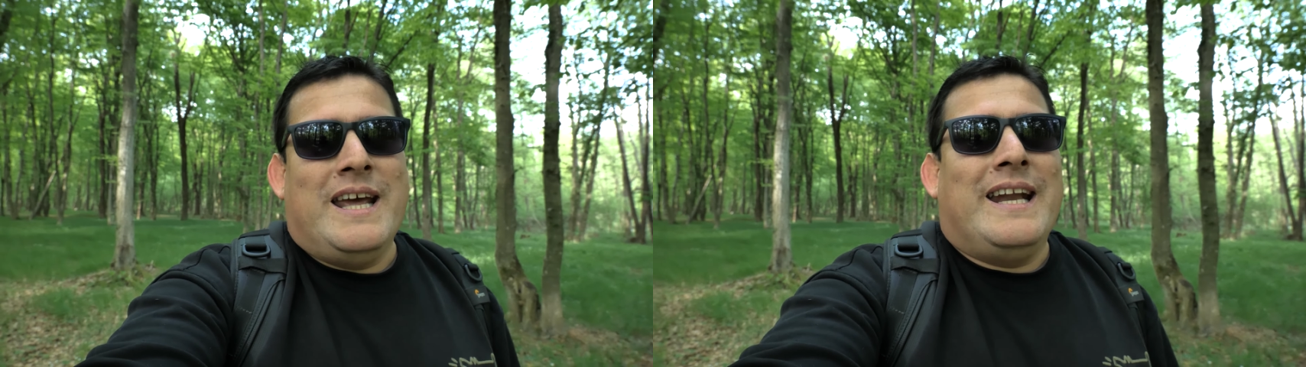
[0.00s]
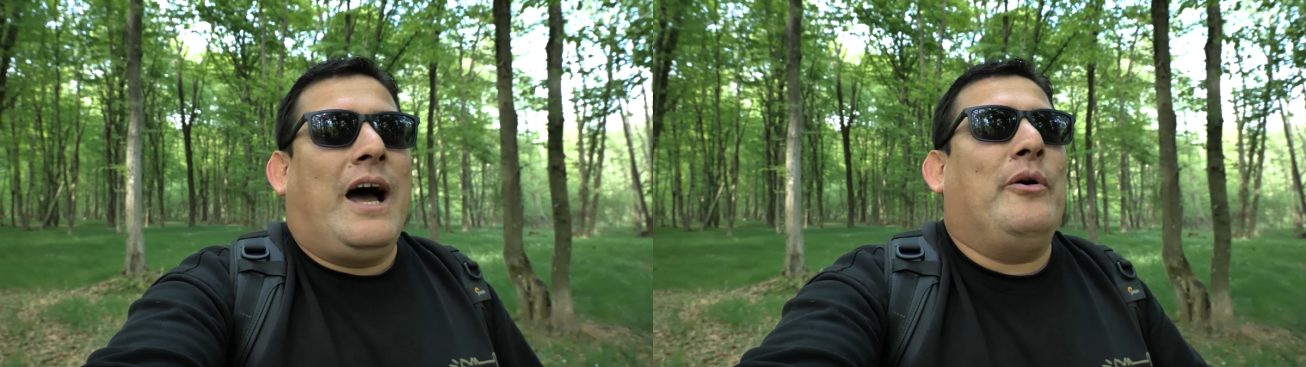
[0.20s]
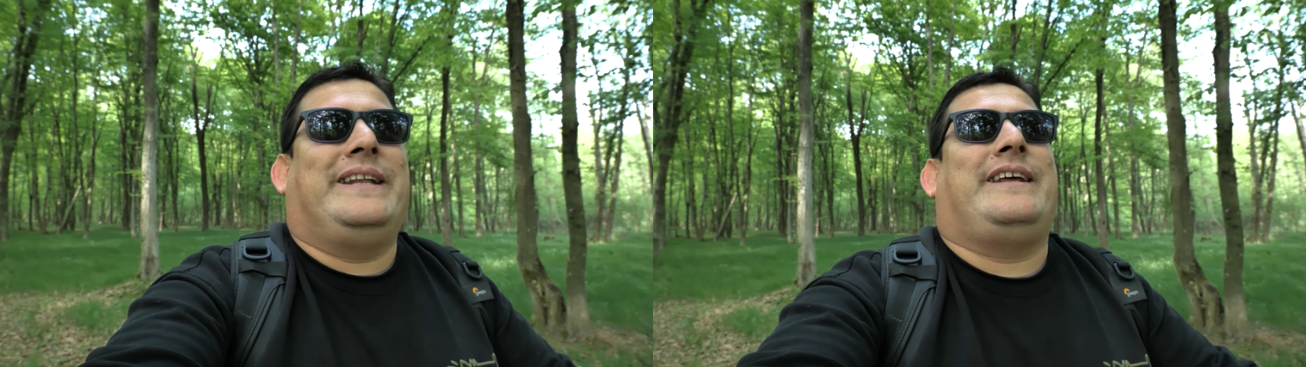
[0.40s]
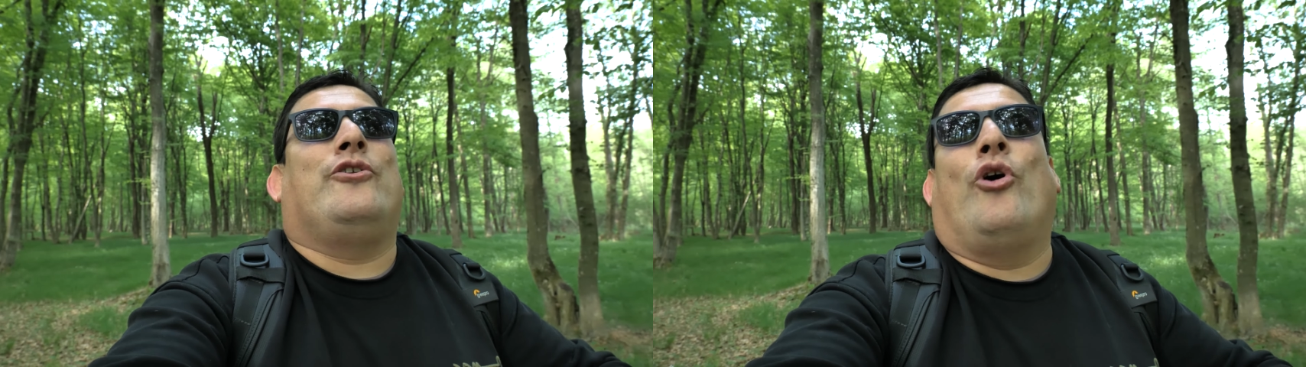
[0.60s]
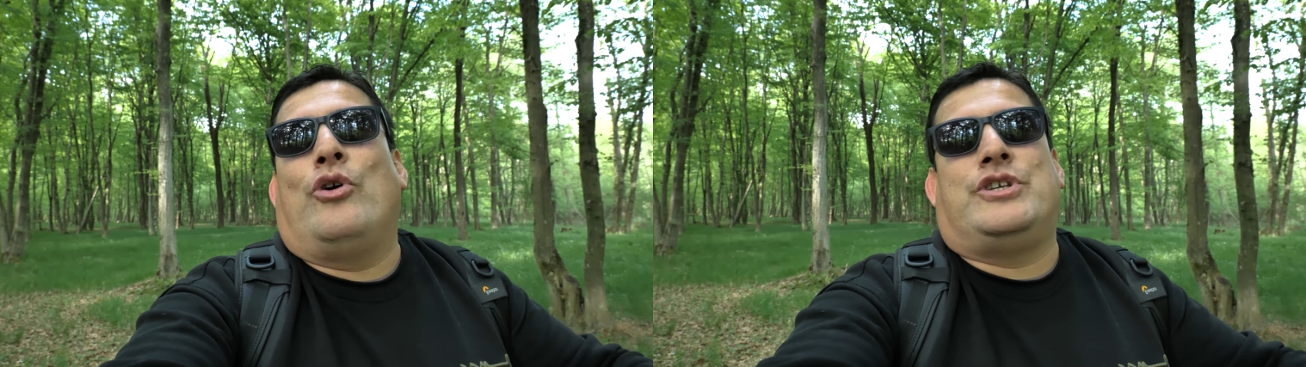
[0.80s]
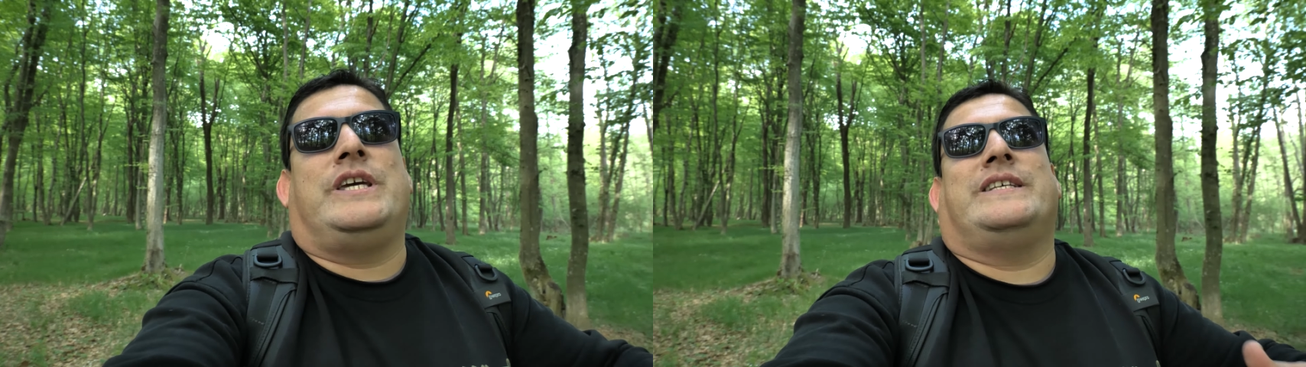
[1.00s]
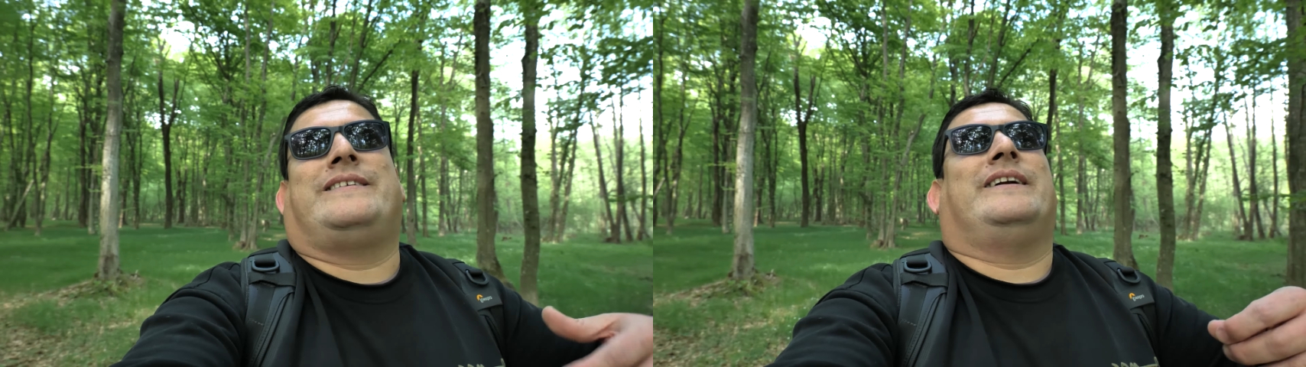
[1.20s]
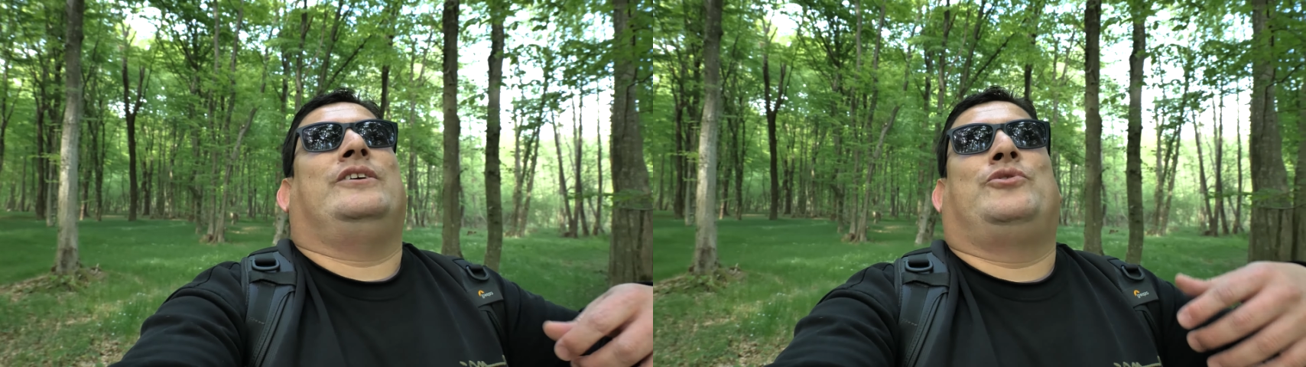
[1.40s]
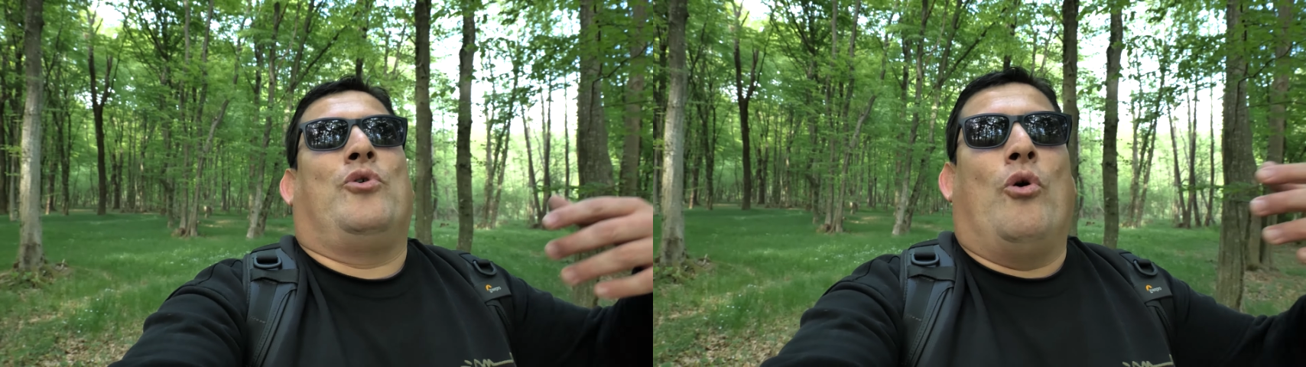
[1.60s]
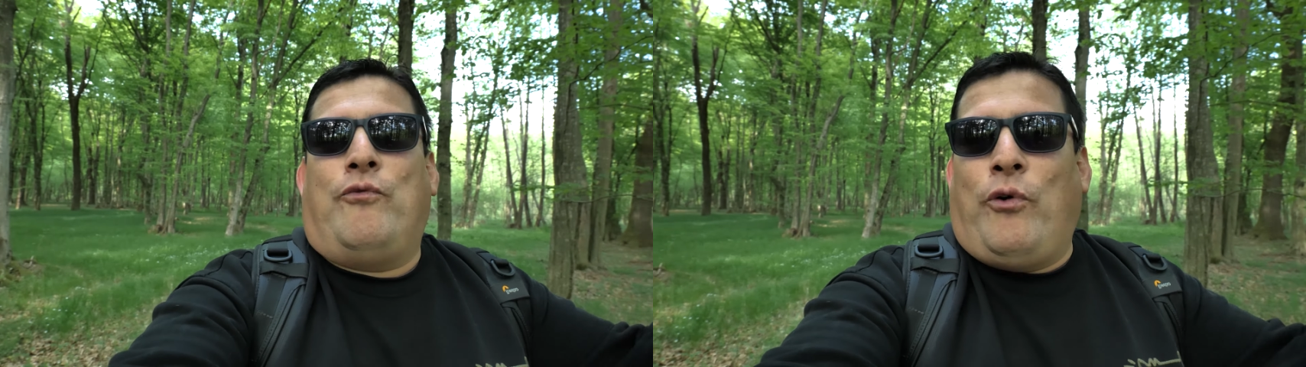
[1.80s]
Now the technology started to
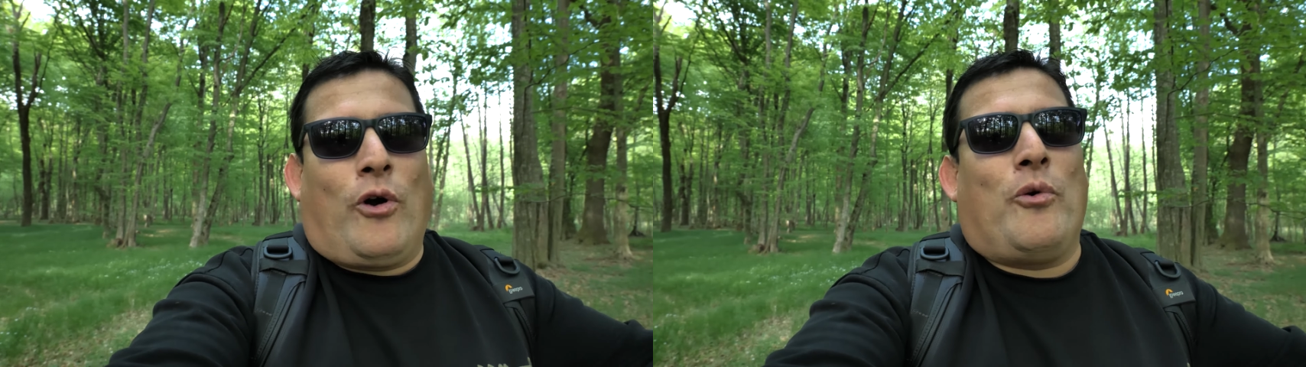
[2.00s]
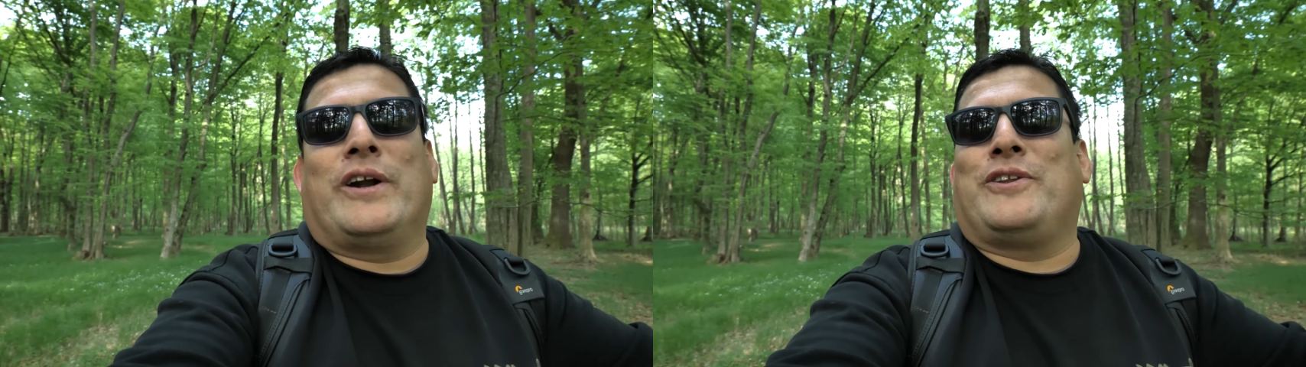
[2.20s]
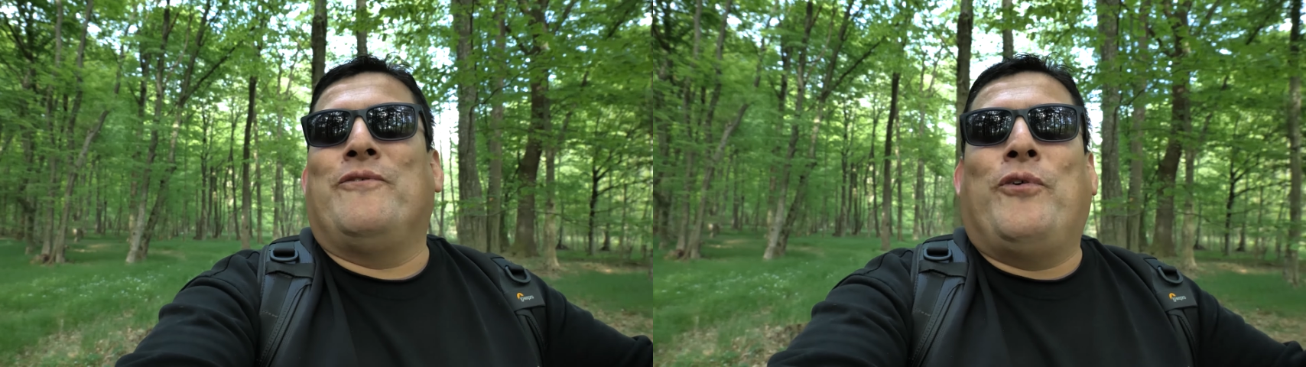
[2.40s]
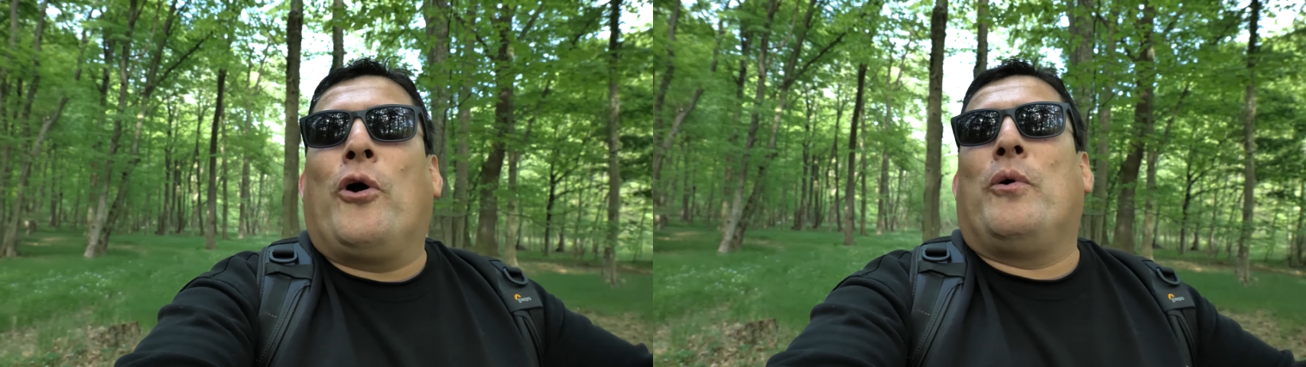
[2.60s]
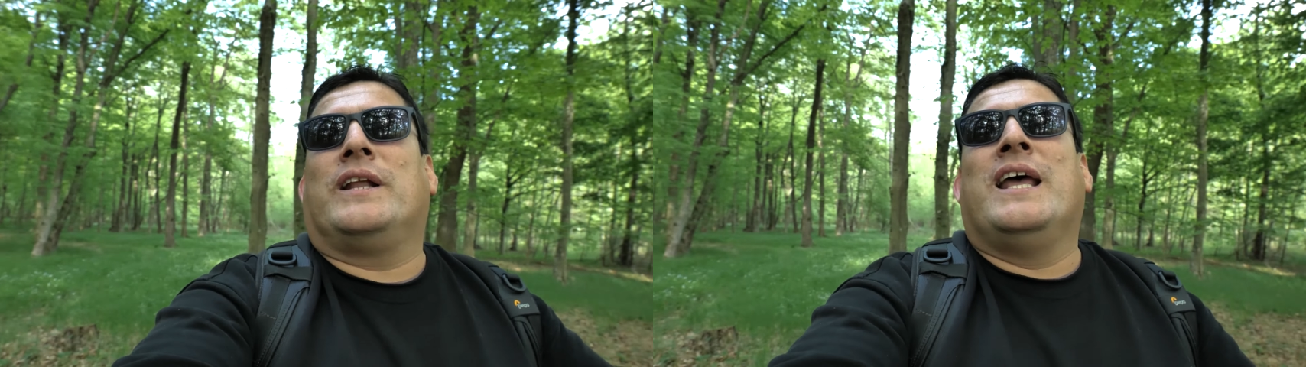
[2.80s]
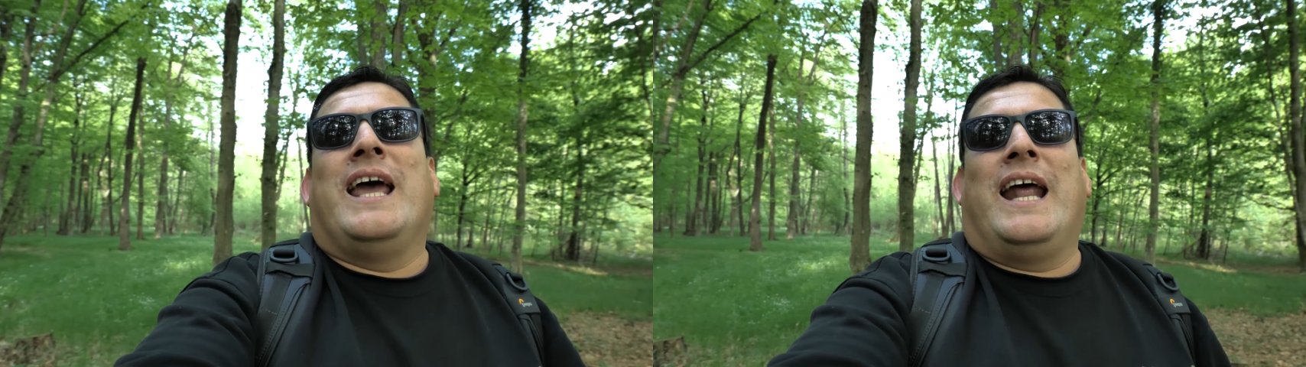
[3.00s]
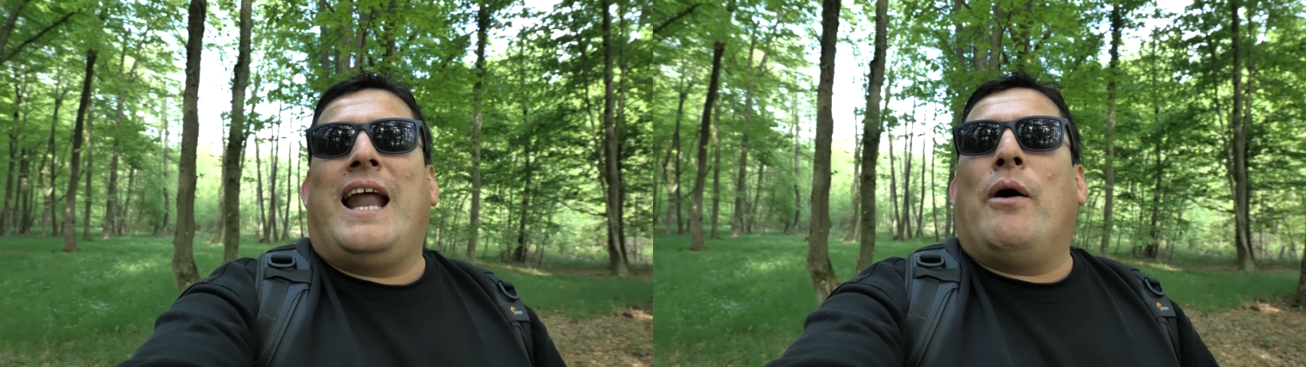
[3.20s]
go forward and